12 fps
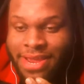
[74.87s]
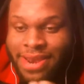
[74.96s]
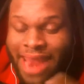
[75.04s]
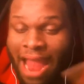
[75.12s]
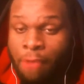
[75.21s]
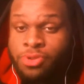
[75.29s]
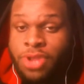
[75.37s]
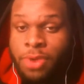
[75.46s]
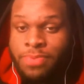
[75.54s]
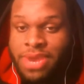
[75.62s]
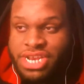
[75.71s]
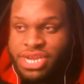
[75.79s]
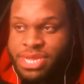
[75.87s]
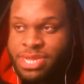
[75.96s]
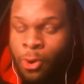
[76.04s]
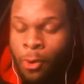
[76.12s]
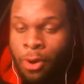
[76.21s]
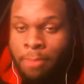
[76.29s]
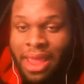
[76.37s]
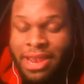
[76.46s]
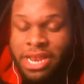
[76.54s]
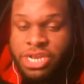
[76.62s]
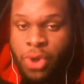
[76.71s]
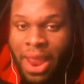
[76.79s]
Naruto Ninja Storm
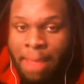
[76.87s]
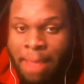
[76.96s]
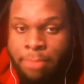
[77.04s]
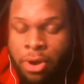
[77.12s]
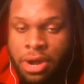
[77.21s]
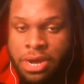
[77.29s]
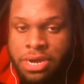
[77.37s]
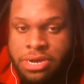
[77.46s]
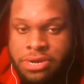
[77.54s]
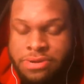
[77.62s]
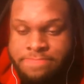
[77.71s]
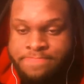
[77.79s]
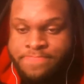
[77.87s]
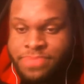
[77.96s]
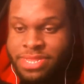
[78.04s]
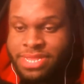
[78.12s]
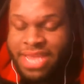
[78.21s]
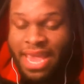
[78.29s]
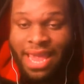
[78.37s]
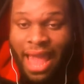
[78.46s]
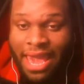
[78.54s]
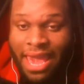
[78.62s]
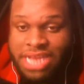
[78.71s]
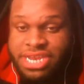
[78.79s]
and the Dragon Ball
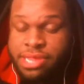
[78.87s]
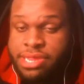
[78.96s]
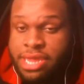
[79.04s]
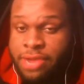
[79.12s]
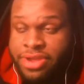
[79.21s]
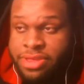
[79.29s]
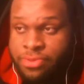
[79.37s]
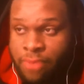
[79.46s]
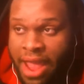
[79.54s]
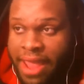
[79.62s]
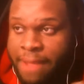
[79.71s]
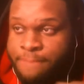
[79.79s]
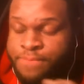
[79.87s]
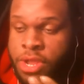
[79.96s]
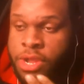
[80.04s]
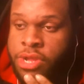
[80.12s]
Tenkaichi series, right?